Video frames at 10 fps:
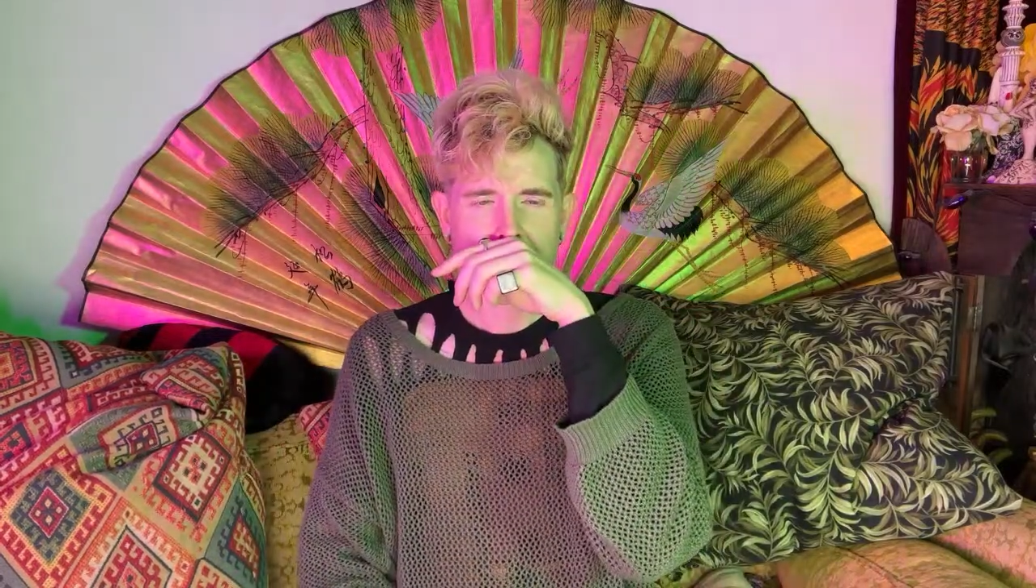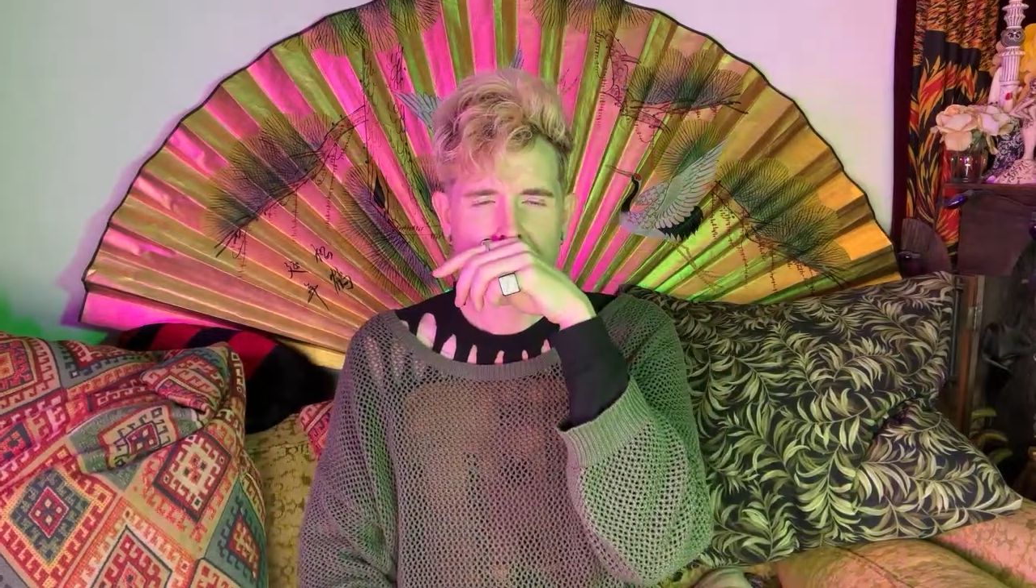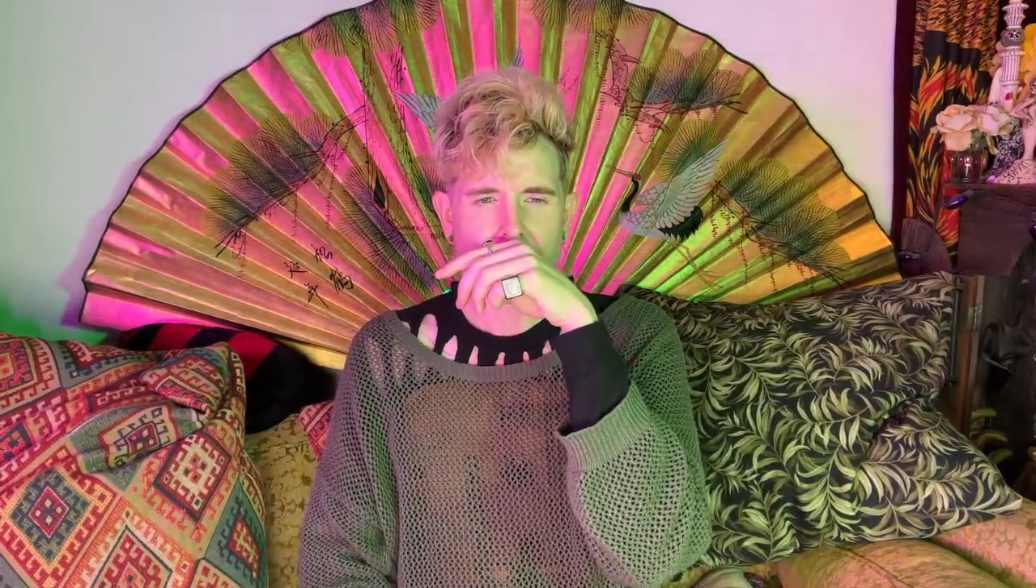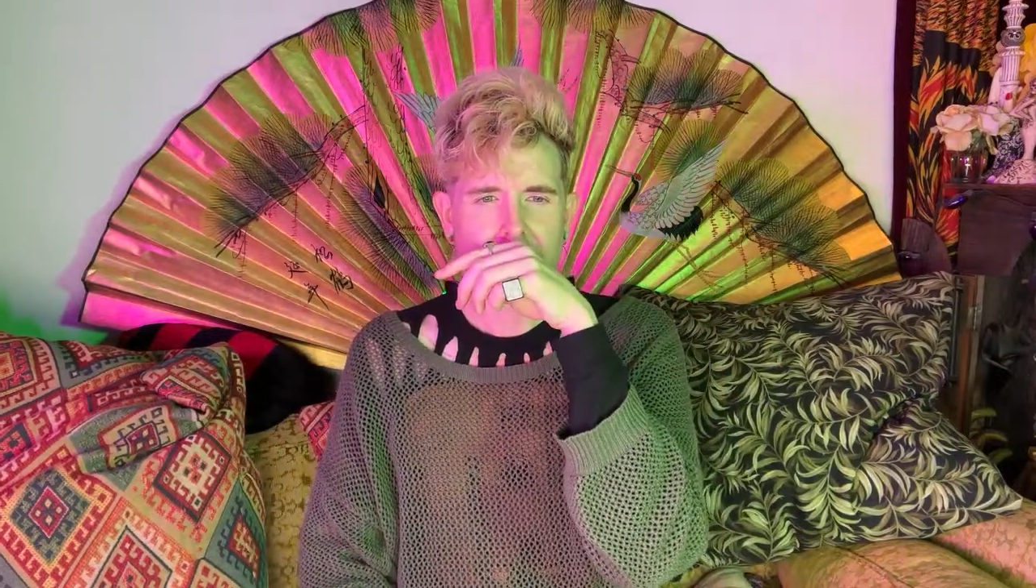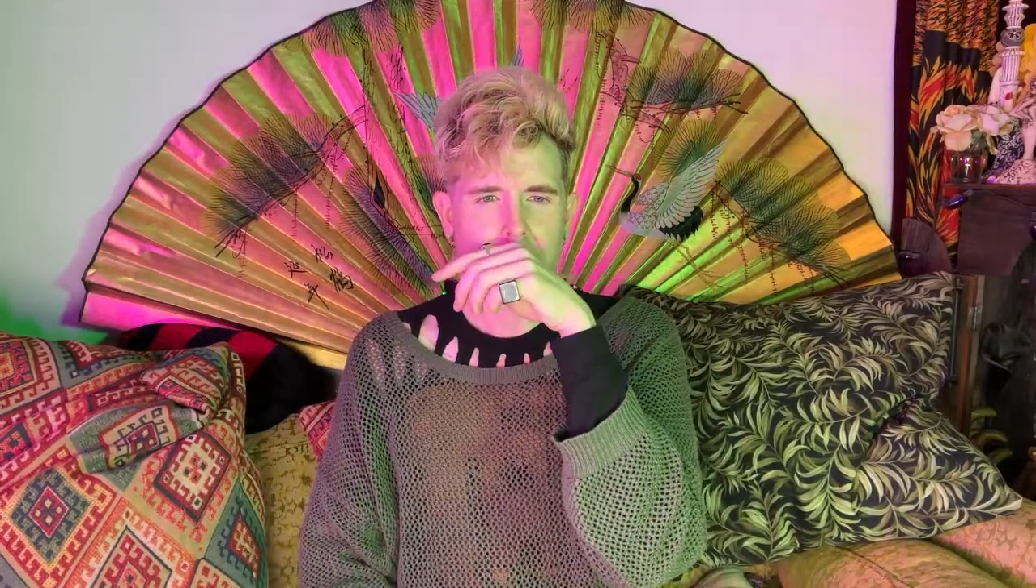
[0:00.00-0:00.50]

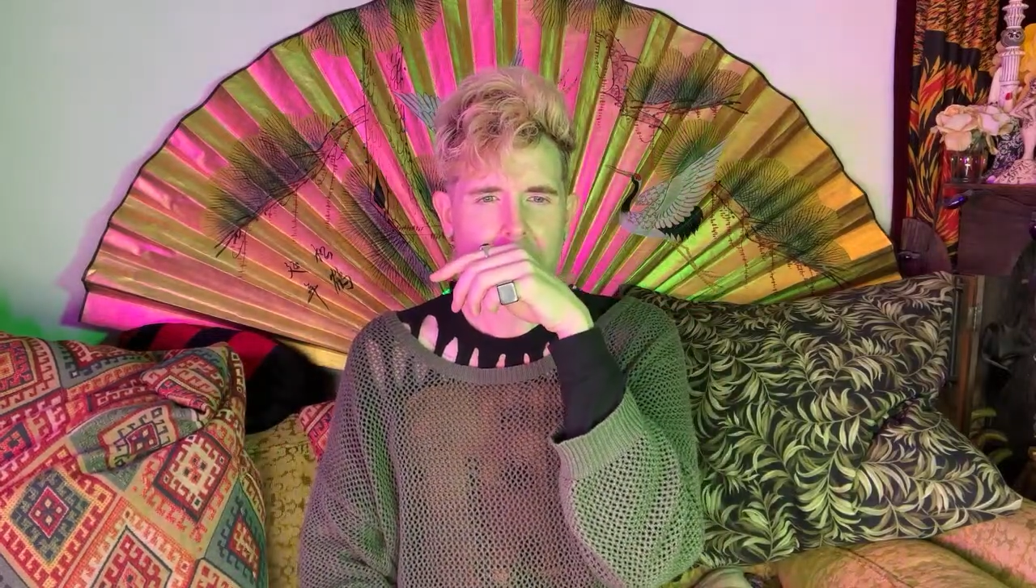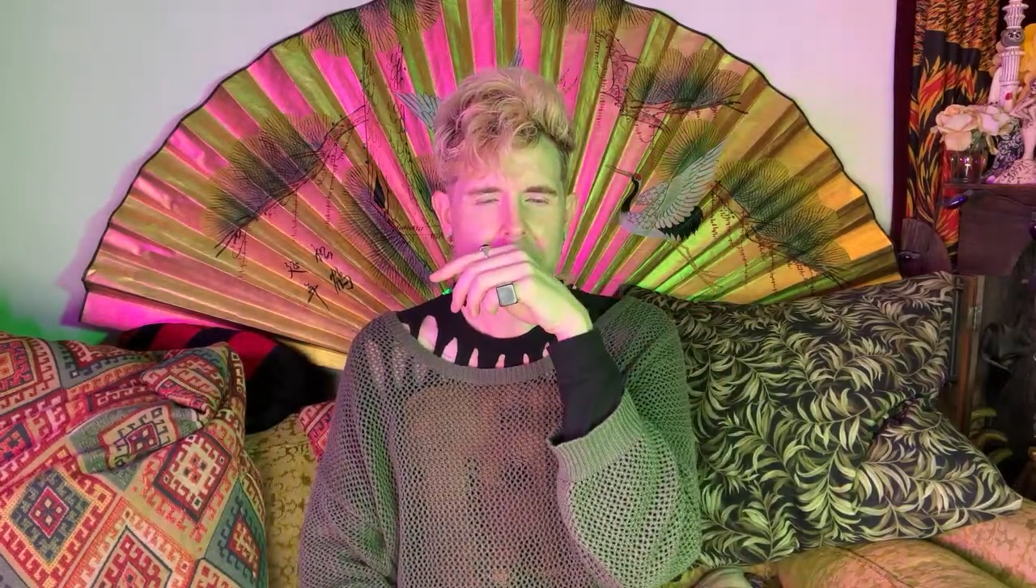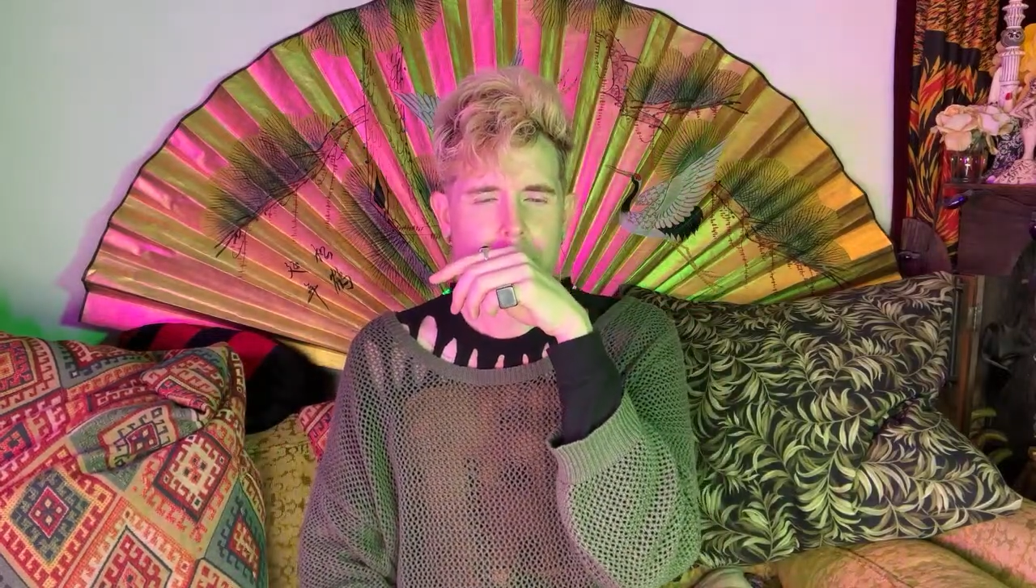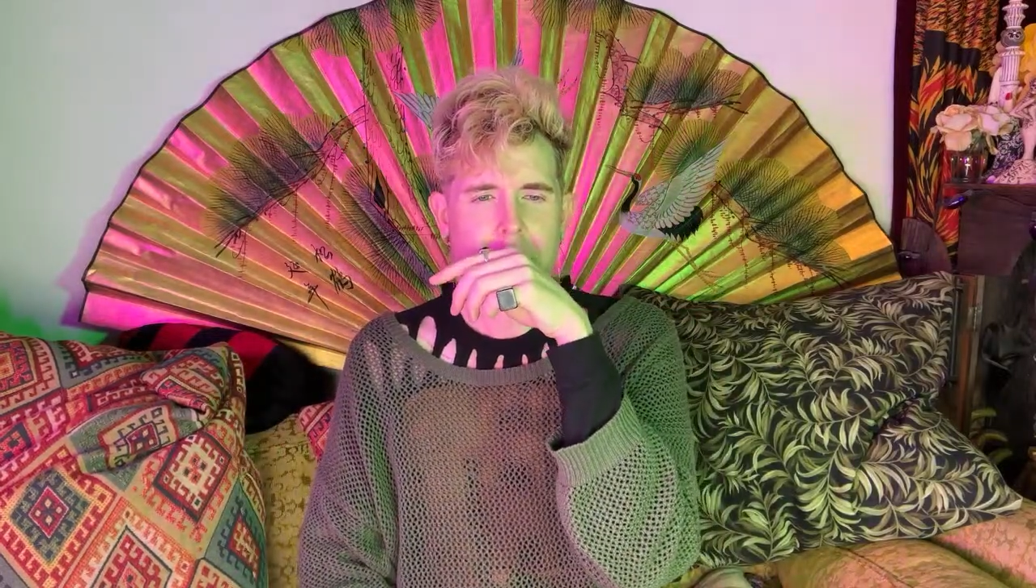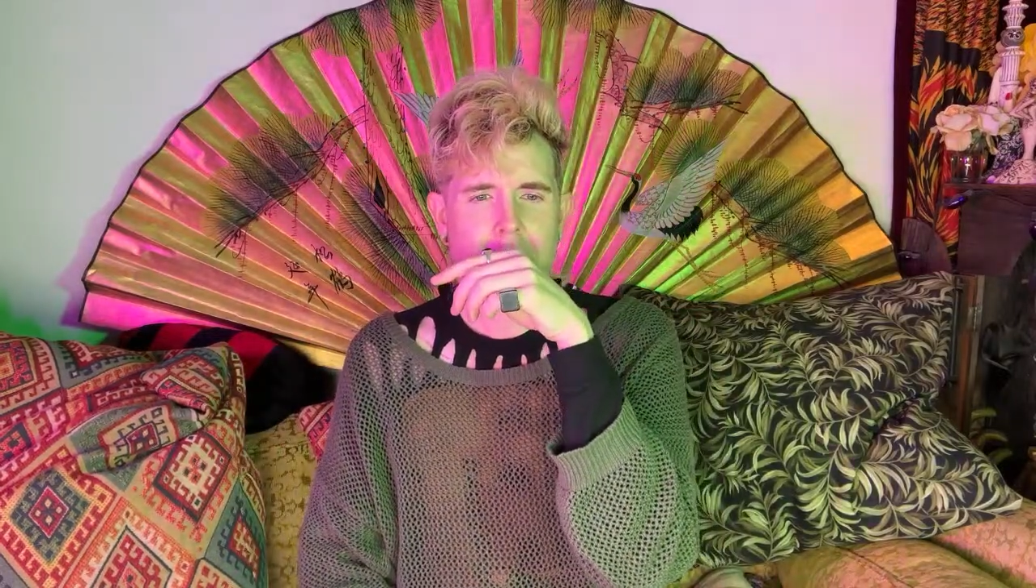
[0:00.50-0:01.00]
There's
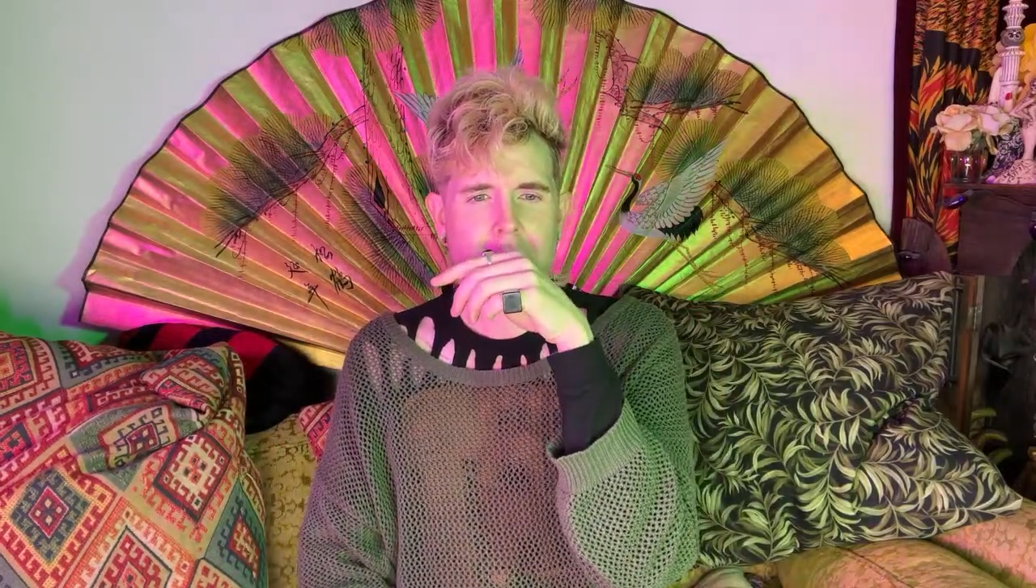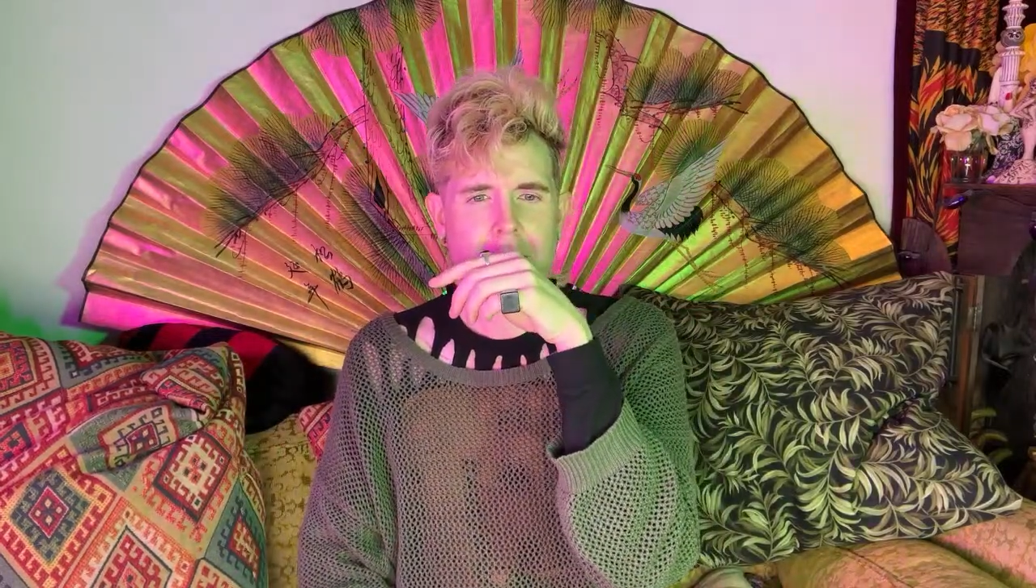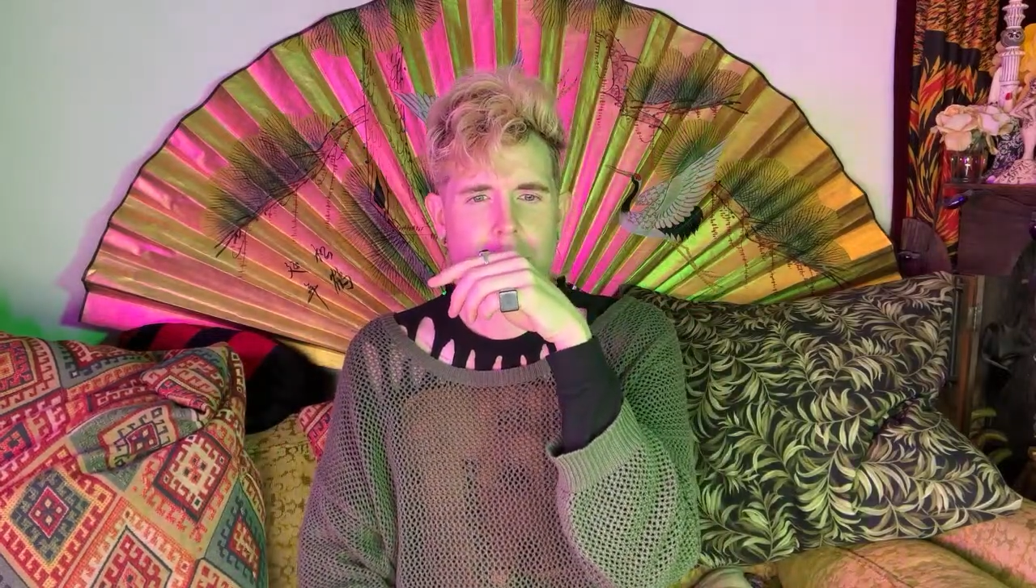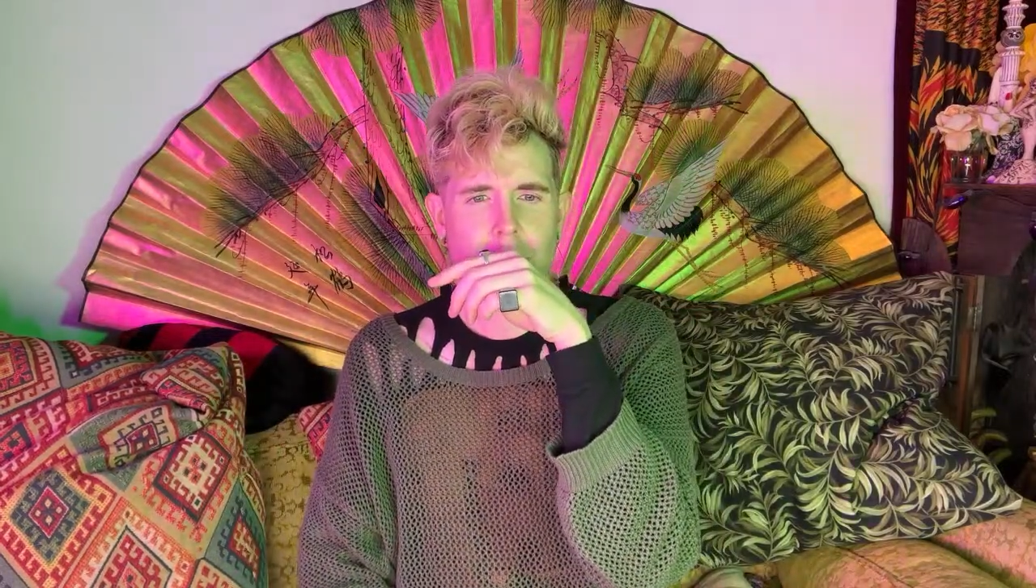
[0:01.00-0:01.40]
something about it